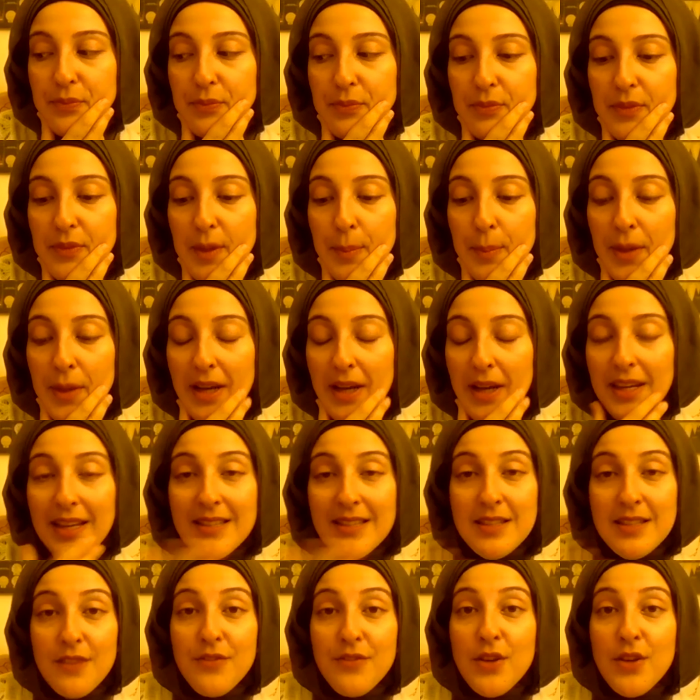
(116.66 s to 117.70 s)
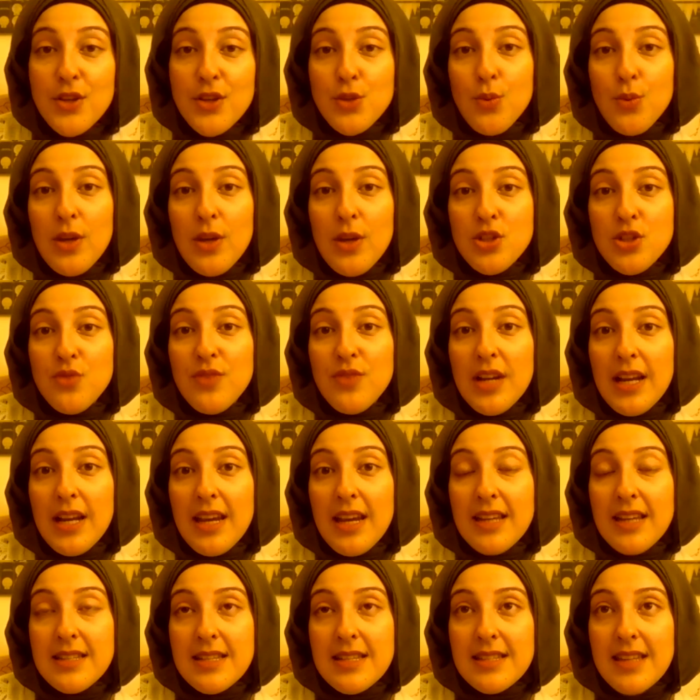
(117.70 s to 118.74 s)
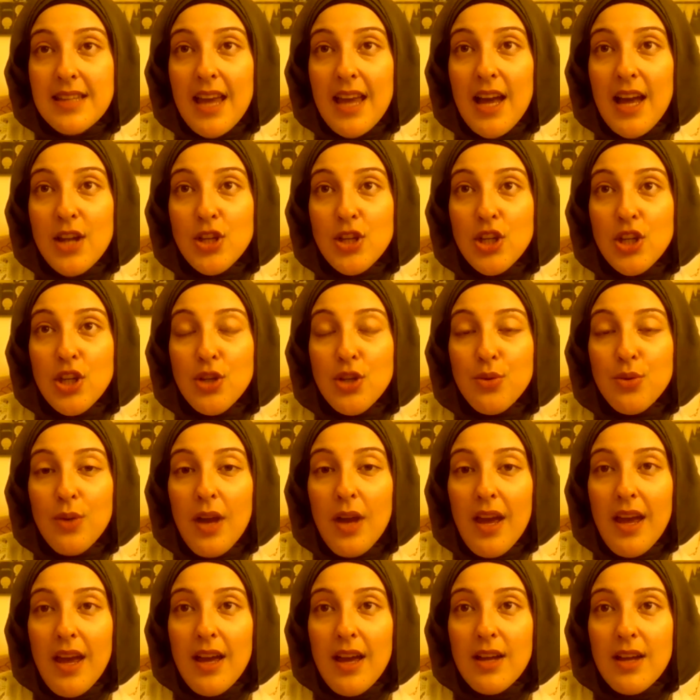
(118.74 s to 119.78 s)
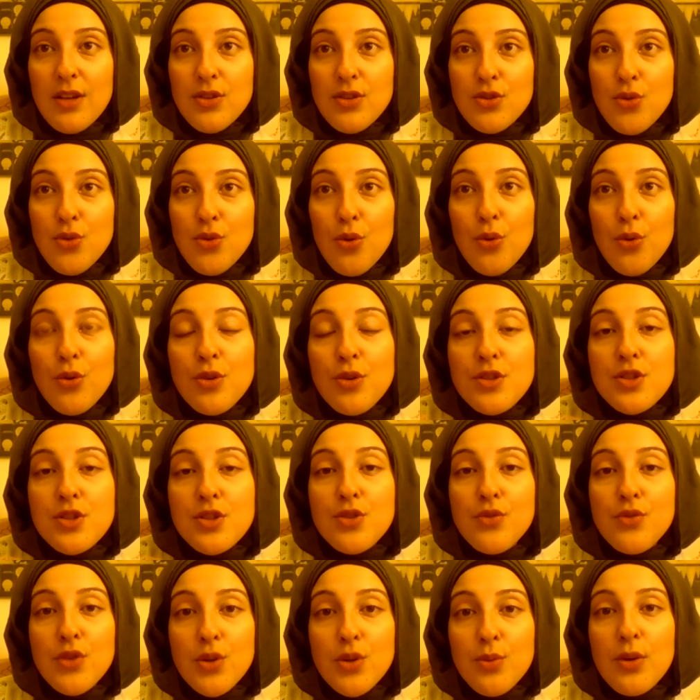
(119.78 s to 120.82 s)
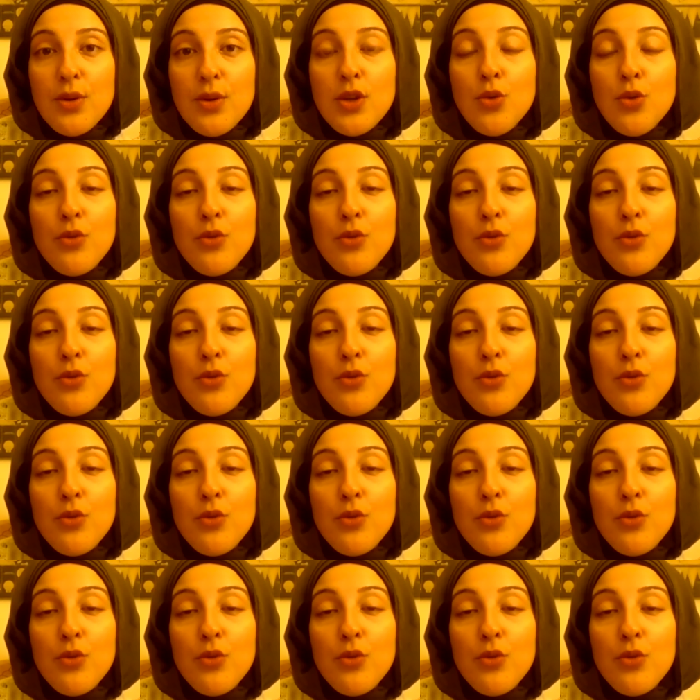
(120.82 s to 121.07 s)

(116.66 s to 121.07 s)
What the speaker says: But I guess the first question really is can you talk us through your